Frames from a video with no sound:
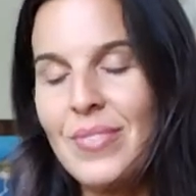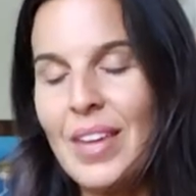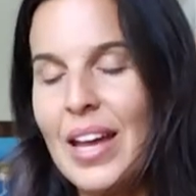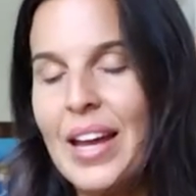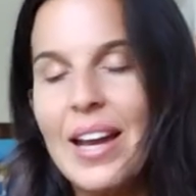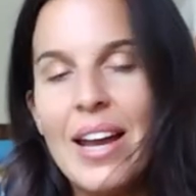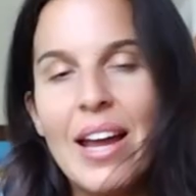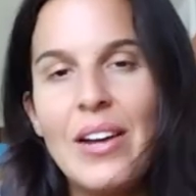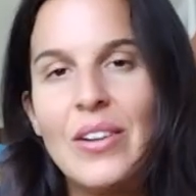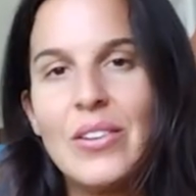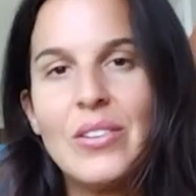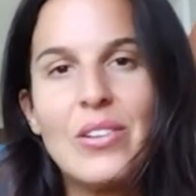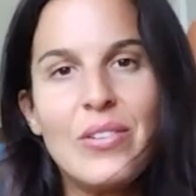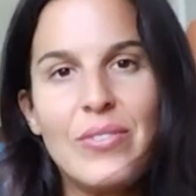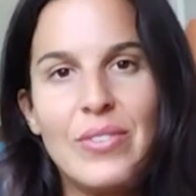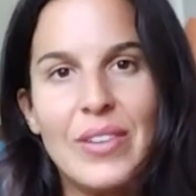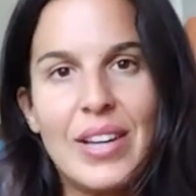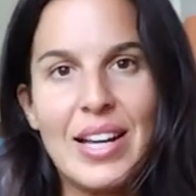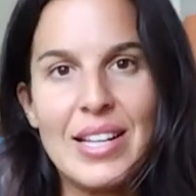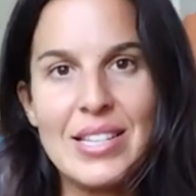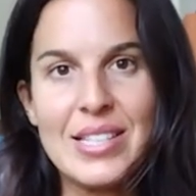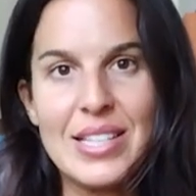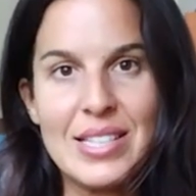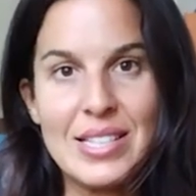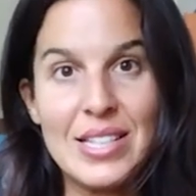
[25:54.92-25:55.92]
And I don't know if you
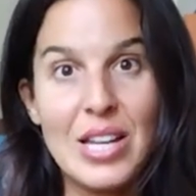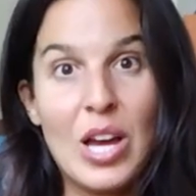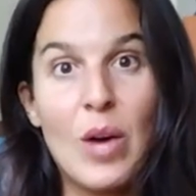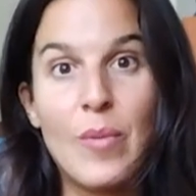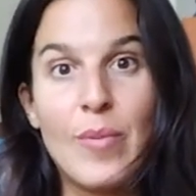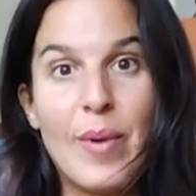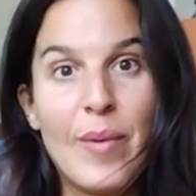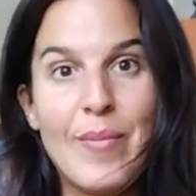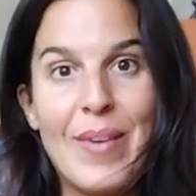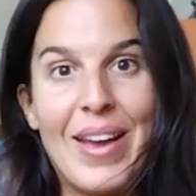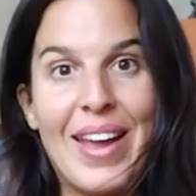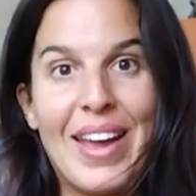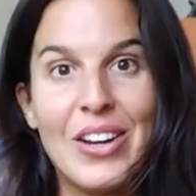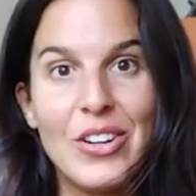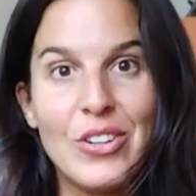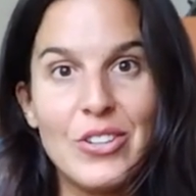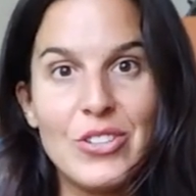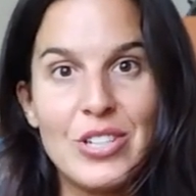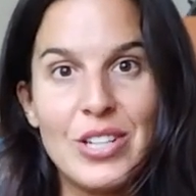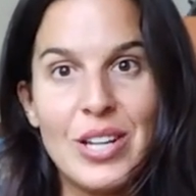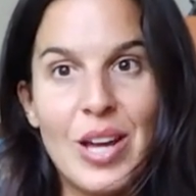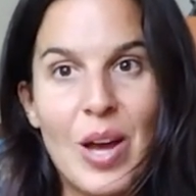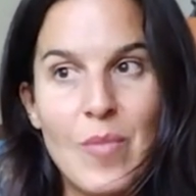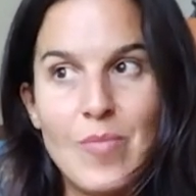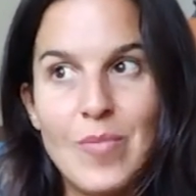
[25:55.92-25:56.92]
guys can tell by my
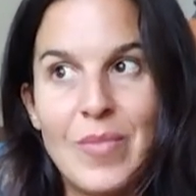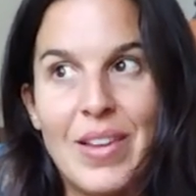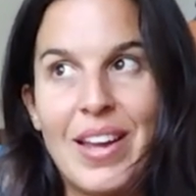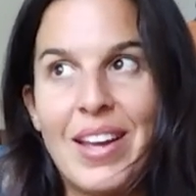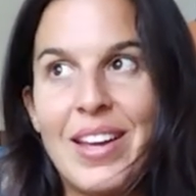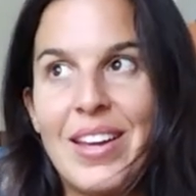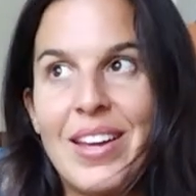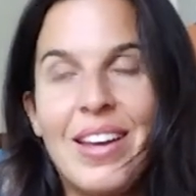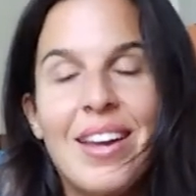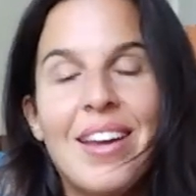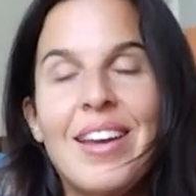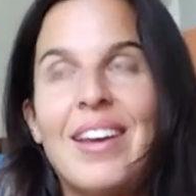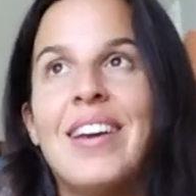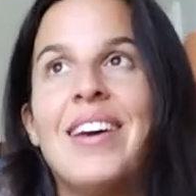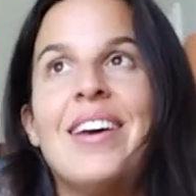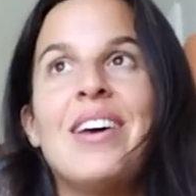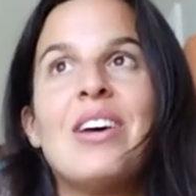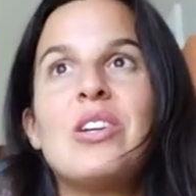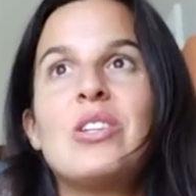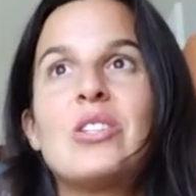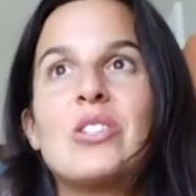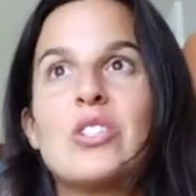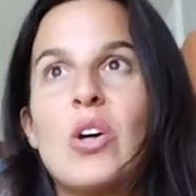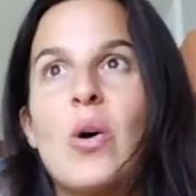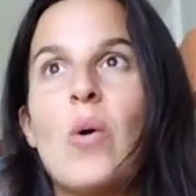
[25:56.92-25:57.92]
energy, I'm like
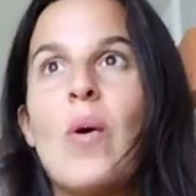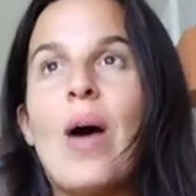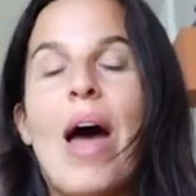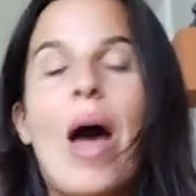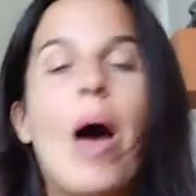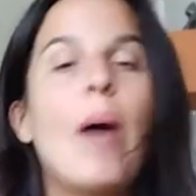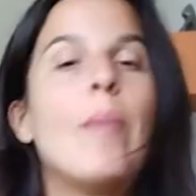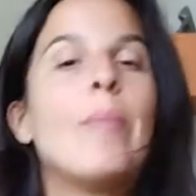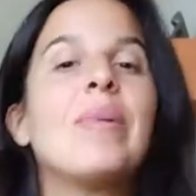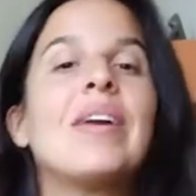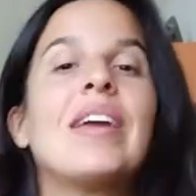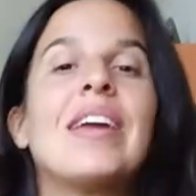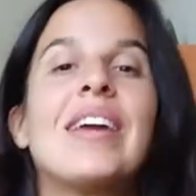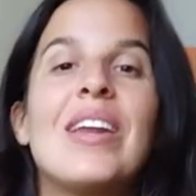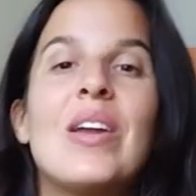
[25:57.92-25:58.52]
so happy.